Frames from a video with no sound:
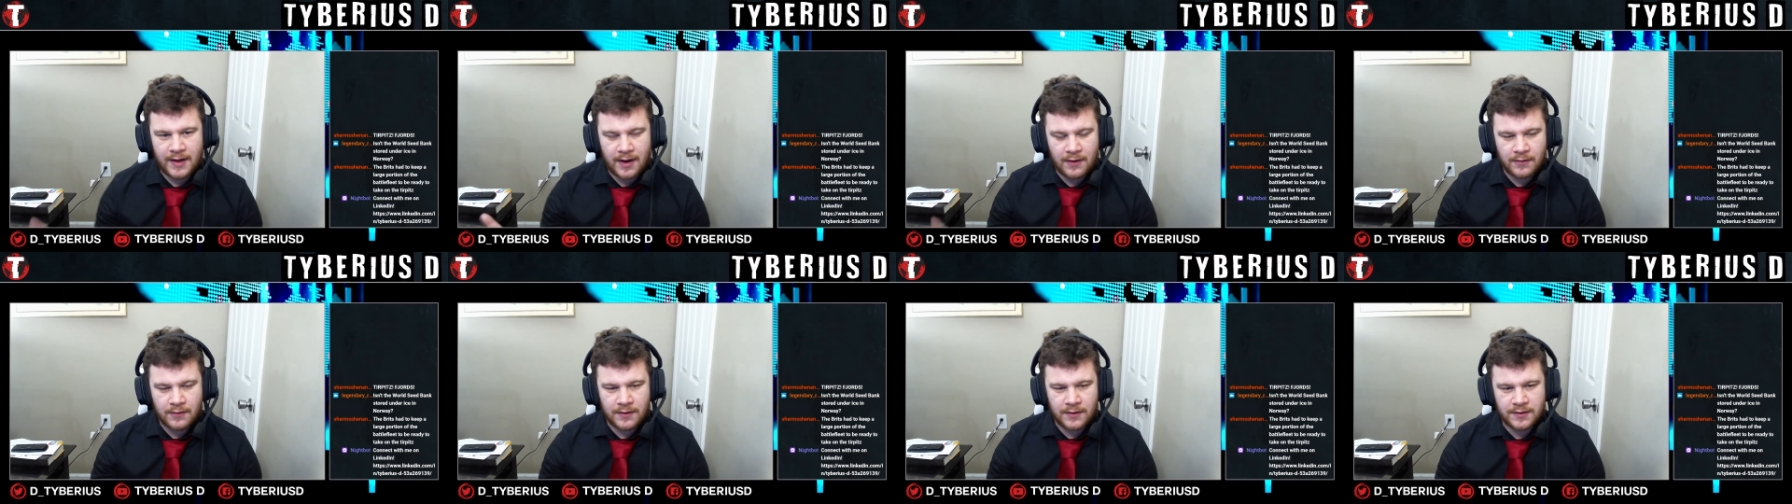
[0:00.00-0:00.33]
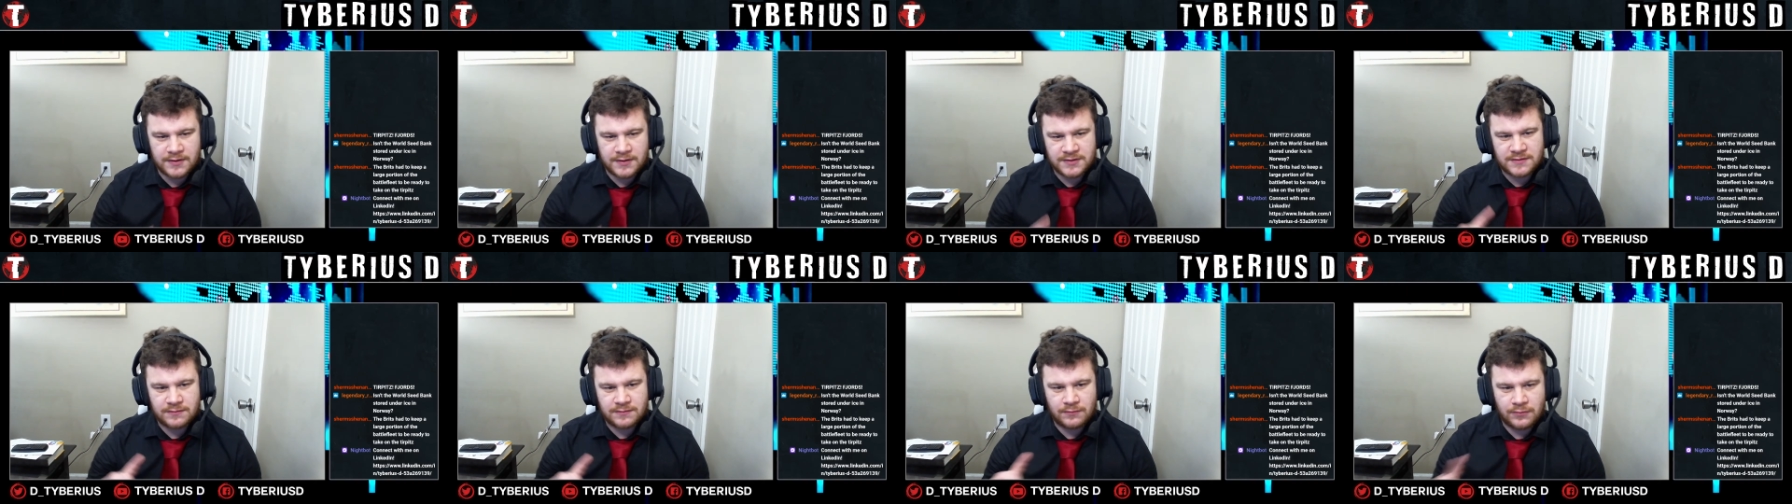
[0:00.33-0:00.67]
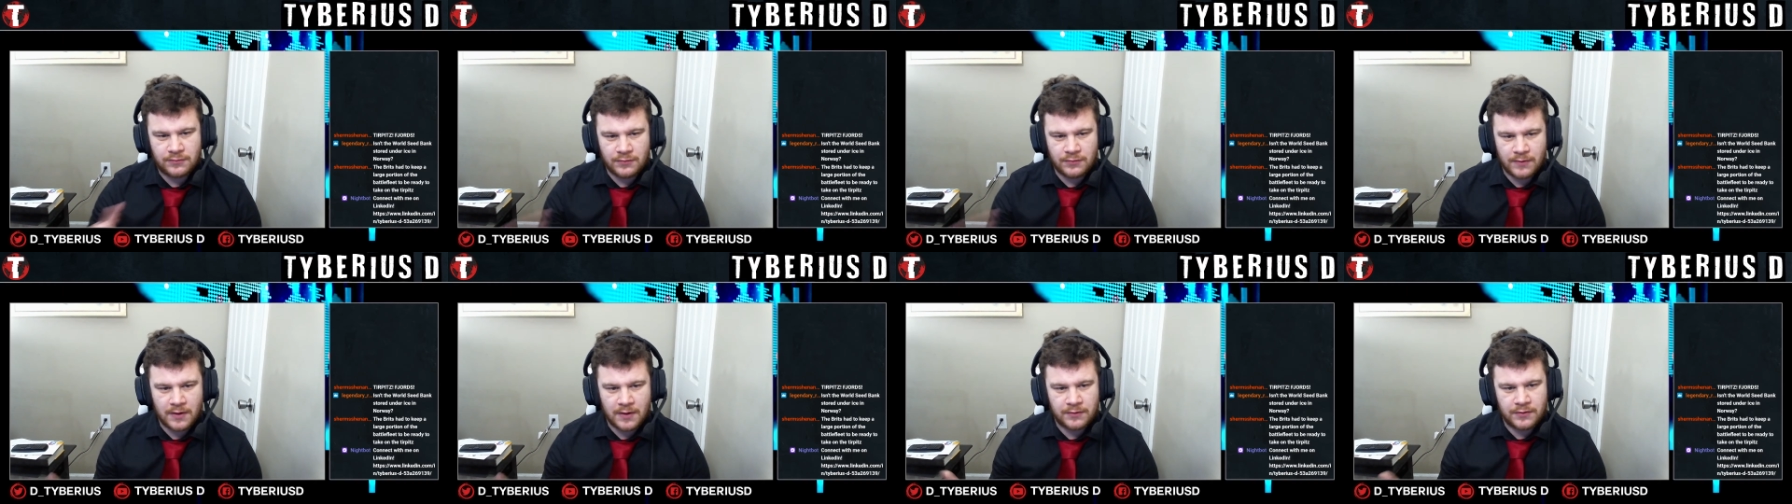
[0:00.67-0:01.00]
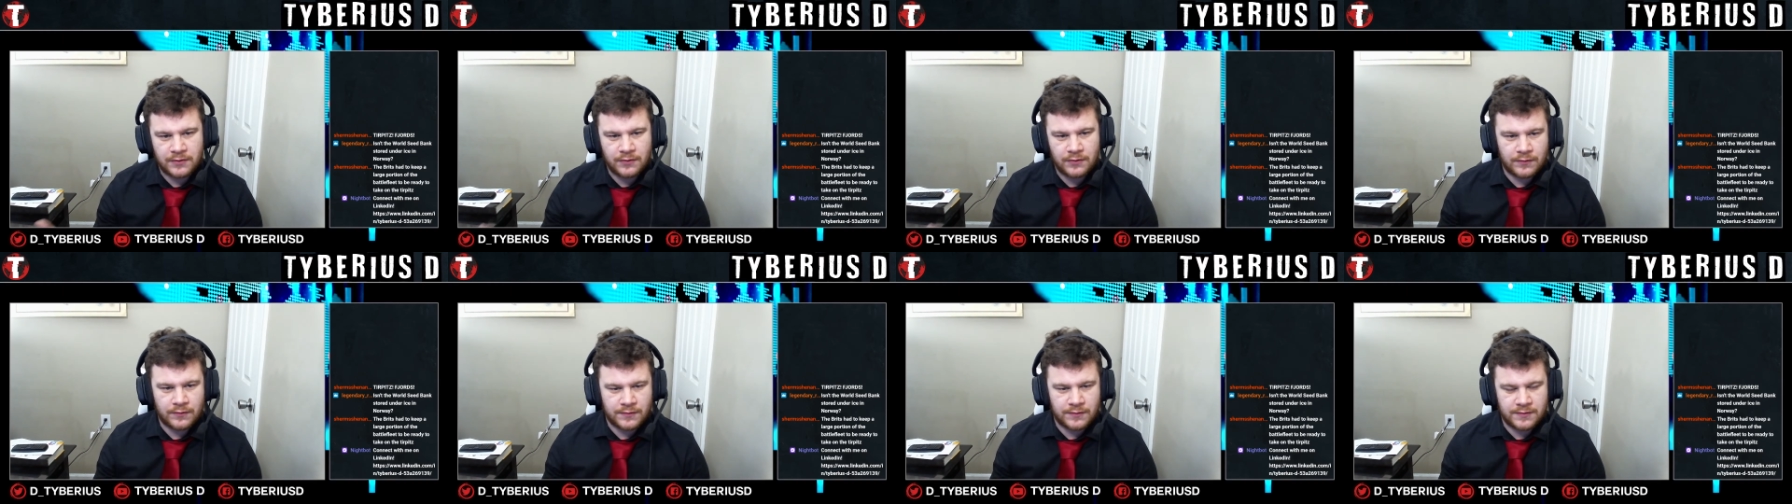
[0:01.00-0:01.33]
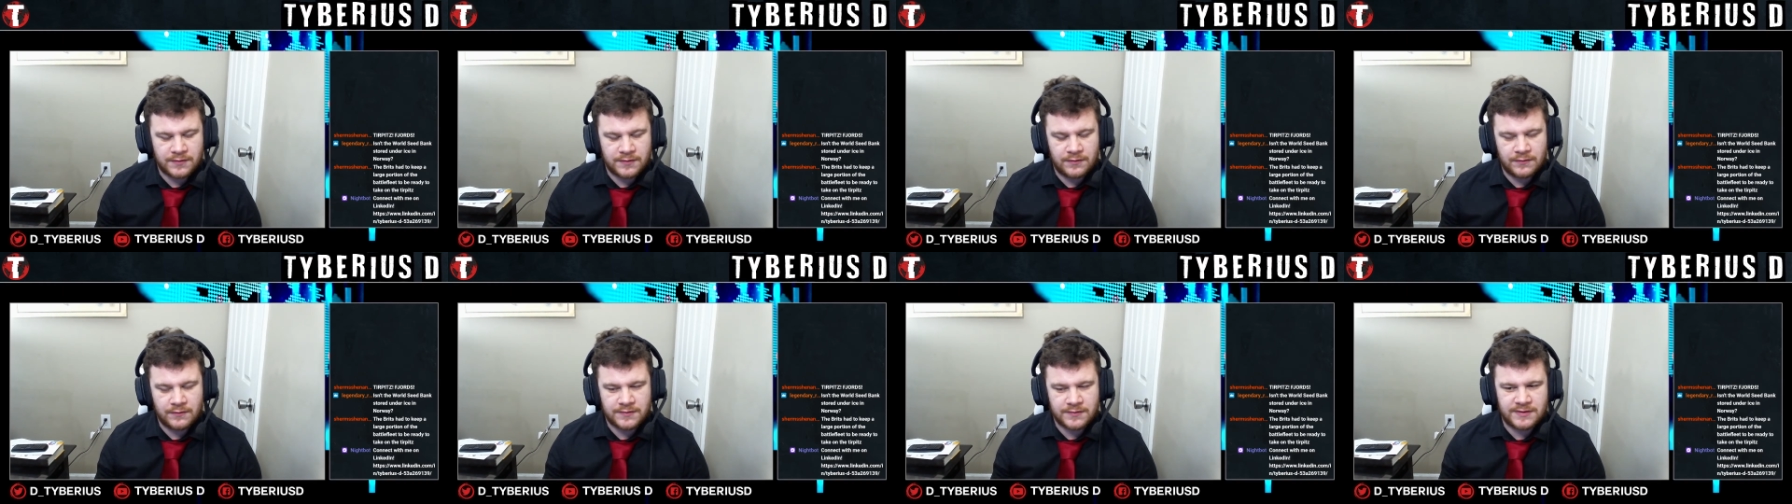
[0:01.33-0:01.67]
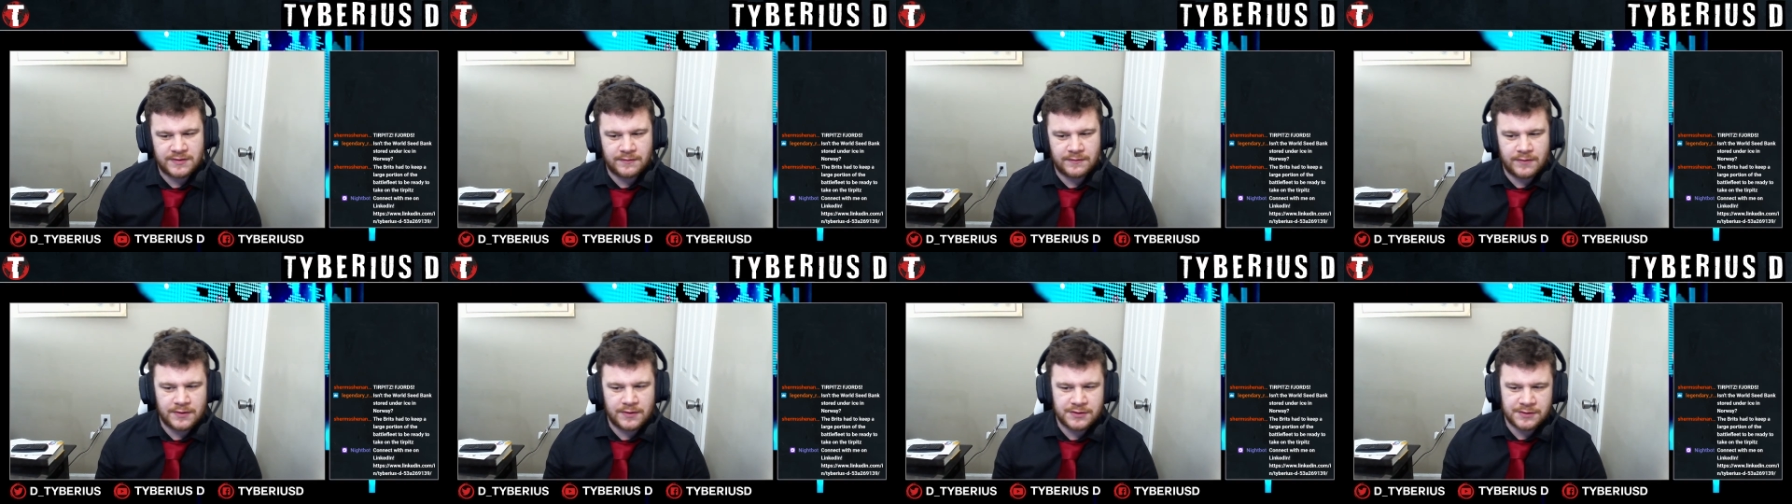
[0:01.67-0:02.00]
areas throughout the North
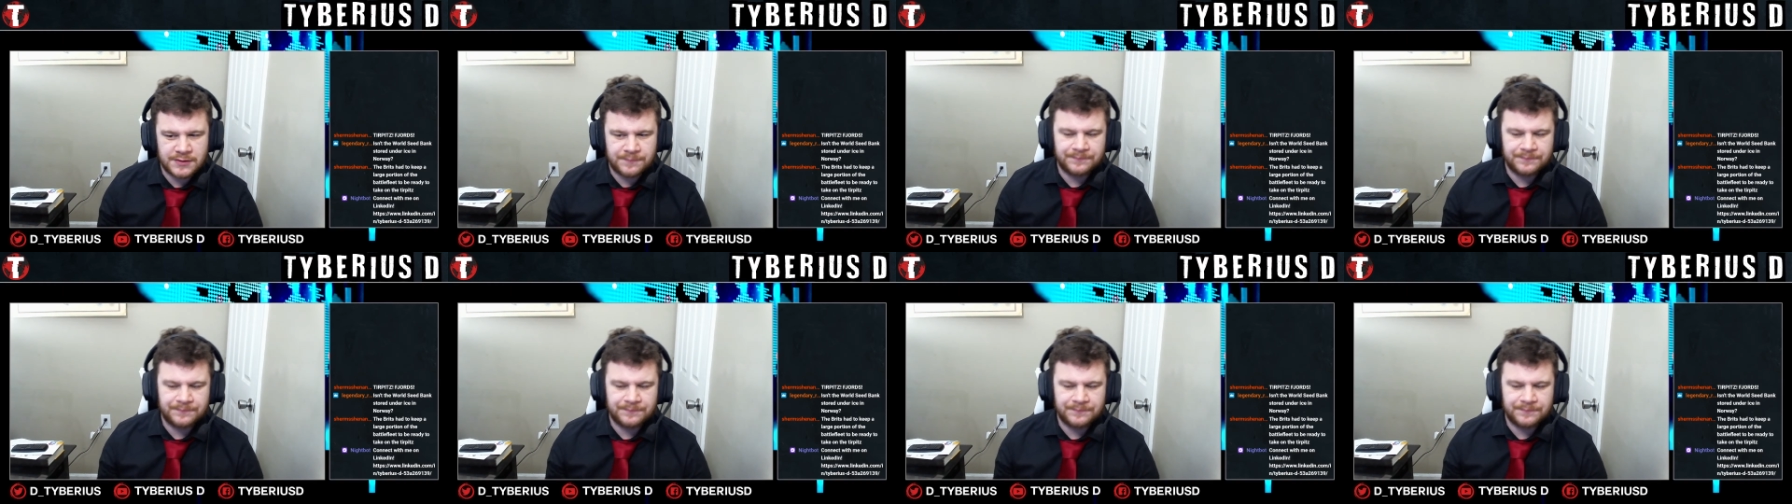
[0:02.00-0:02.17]
Sea region.